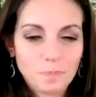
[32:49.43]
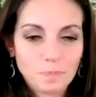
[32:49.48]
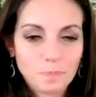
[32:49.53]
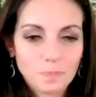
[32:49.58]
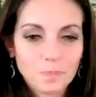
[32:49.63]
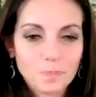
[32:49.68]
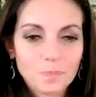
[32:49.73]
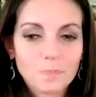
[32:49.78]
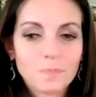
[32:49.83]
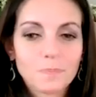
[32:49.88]

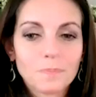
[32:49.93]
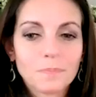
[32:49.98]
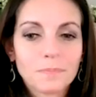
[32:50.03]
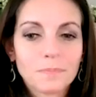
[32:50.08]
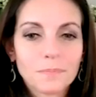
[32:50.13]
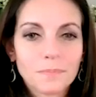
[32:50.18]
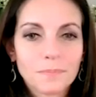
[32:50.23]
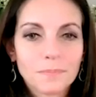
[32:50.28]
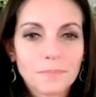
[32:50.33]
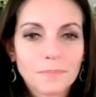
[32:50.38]

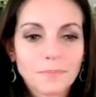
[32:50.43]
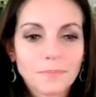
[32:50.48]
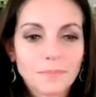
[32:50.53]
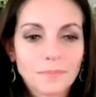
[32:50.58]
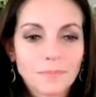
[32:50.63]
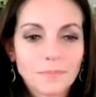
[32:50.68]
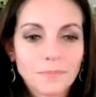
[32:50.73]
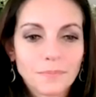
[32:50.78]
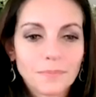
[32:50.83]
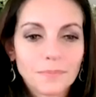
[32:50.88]

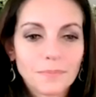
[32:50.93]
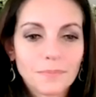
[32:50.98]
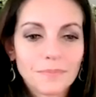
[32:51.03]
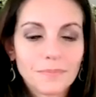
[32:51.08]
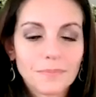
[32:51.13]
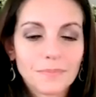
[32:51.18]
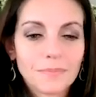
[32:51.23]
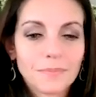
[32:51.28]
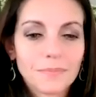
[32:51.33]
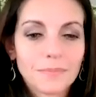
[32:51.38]

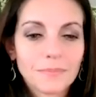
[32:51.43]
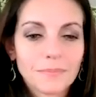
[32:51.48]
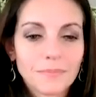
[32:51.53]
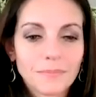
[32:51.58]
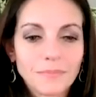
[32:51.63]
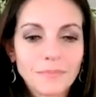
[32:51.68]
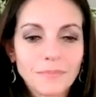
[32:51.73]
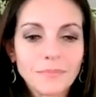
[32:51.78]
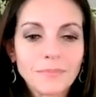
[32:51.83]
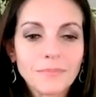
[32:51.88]

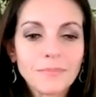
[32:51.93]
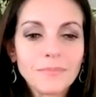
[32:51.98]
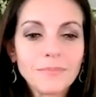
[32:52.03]
This person isn't speaking.